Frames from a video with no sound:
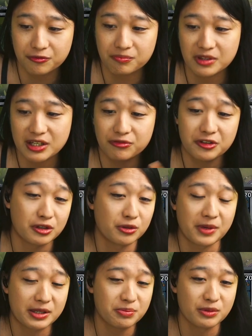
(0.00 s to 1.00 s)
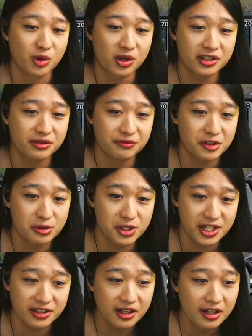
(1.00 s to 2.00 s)
they feel it might be more
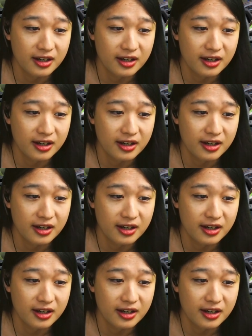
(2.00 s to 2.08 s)
confusing.